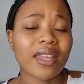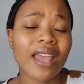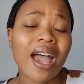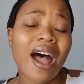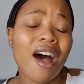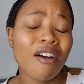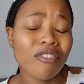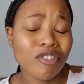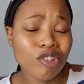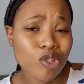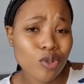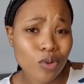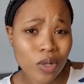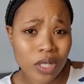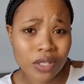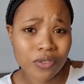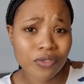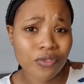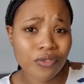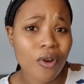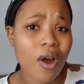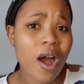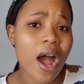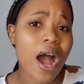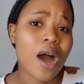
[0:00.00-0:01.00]
after
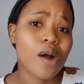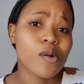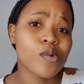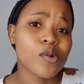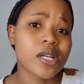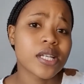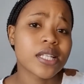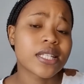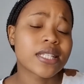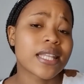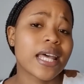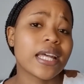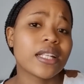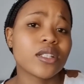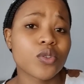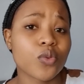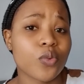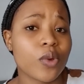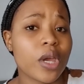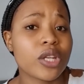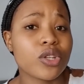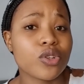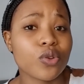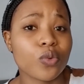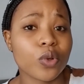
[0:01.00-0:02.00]
24 hours, that's
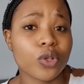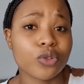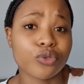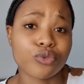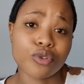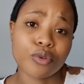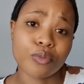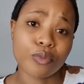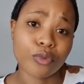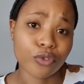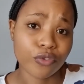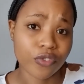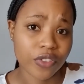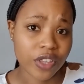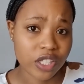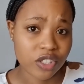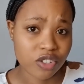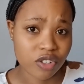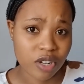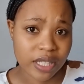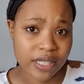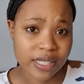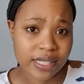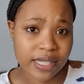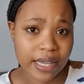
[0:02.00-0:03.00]
when you will remove the
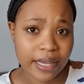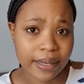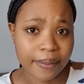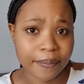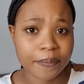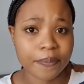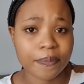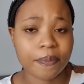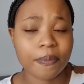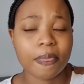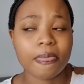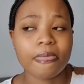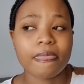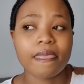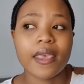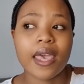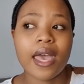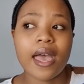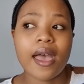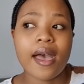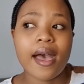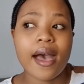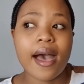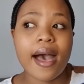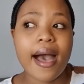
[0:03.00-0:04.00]
dressing.
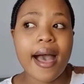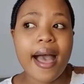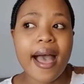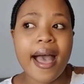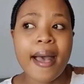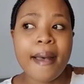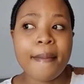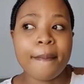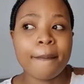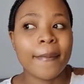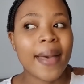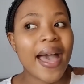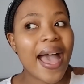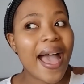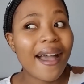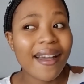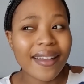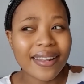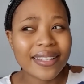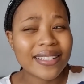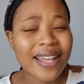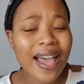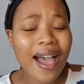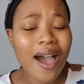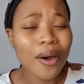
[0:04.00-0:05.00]

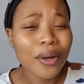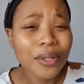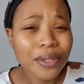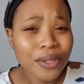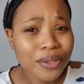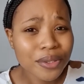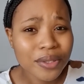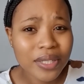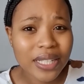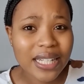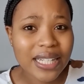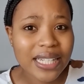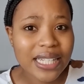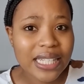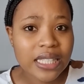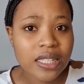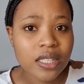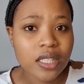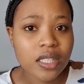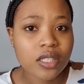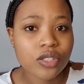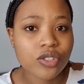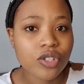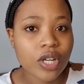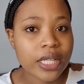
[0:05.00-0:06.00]
And how you clean the
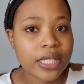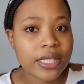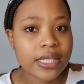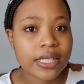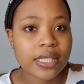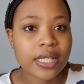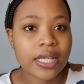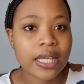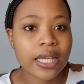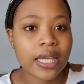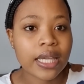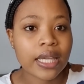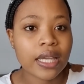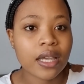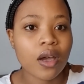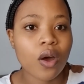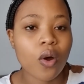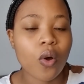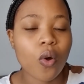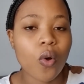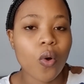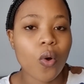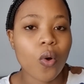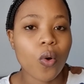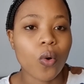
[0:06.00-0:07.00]
dressing
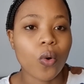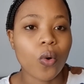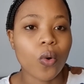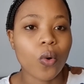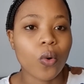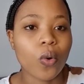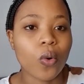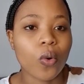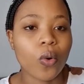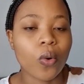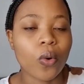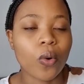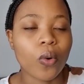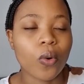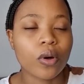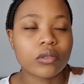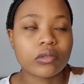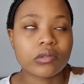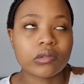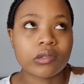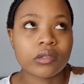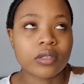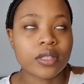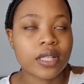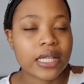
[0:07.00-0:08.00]
or
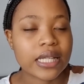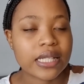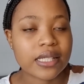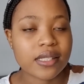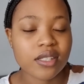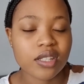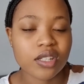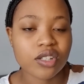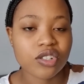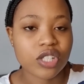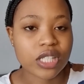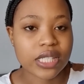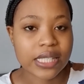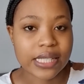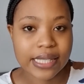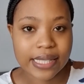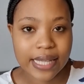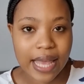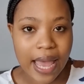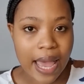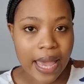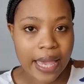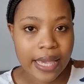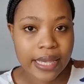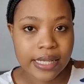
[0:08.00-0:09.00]
the incision
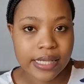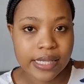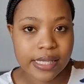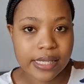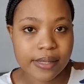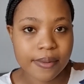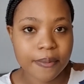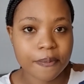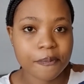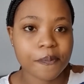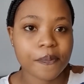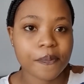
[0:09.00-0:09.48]
site